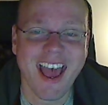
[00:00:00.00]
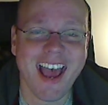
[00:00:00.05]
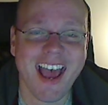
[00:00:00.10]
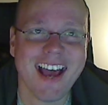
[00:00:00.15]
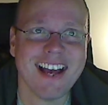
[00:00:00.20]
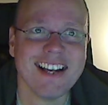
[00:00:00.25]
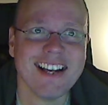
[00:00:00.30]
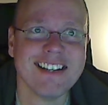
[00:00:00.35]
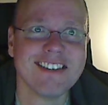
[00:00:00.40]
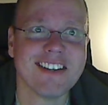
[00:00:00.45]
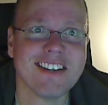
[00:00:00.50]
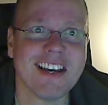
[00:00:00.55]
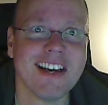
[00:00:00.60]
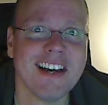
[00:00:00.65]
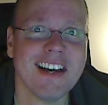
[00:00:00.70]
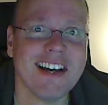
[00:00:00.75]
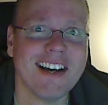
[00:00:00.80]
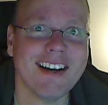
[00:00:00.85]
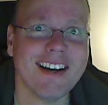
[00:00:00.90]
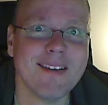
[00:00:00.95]
And
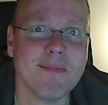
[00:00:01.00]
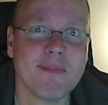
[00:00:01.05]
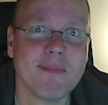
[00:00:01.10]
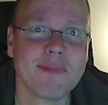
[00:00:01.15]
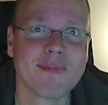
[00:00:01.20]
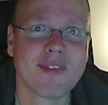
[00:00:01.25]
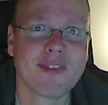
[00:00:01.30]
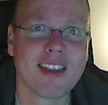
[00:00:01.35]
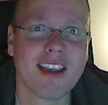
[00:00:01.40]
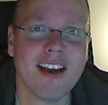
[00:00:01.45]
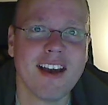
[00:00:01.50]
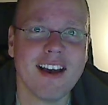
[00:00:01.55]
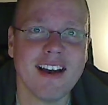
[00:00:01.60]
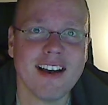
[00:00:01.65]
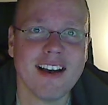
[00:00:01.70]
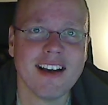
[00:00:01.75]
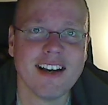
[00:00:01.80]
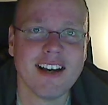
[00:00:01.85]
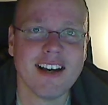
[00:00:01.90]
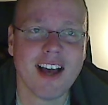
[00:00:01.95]

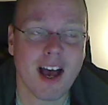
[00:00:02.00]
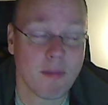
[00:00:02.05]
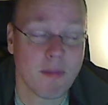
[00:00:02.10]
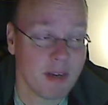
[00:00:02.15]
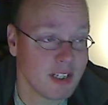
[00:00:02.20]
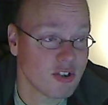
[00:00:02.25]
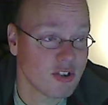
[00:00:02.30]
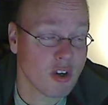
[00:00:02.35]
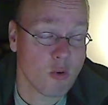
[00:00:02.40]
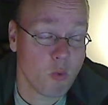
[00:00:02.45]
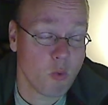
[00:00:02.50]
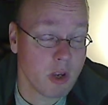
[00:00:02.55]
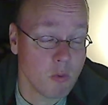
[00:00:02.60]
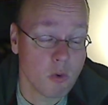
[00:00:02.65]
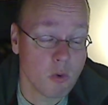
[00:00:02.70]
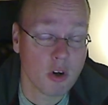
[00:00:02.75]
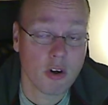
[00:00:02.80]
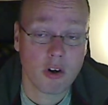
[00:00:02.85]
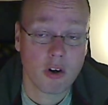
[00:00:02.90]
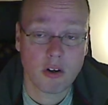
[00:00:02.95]
I mean, so we
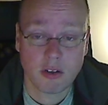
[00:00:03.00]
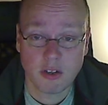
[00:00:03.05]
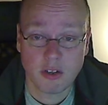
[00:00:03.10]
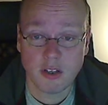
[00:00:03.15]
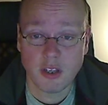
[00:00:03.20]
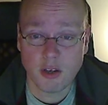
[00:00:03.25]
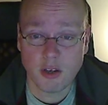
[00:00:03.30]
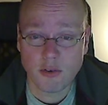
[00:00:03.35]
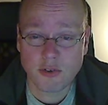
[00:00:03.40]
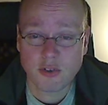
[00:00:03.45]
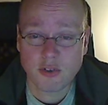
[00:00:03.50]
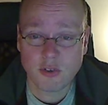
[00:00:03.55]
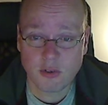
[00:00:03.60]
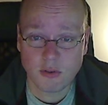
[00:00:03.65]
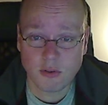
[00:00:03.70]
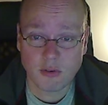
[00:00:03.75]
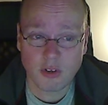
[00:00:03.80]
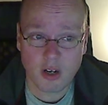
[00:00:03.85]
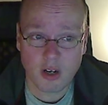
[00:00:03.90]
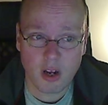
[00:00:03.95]
were used
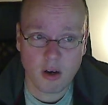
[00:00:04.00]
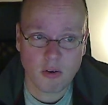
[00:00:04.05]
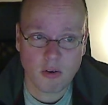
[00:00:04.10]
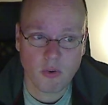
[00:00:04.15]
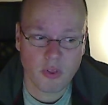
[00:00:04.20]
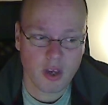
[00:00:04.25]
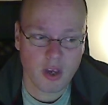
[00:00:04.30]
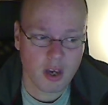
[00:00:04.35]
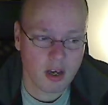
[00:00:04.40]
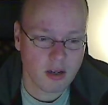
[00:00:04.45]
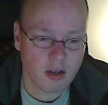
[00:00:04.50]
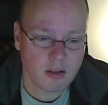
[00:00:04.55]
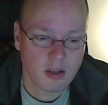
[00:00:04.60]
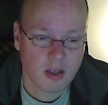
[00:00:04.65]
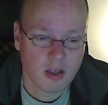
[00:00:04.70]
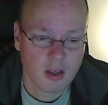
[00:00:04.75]
to, you know, the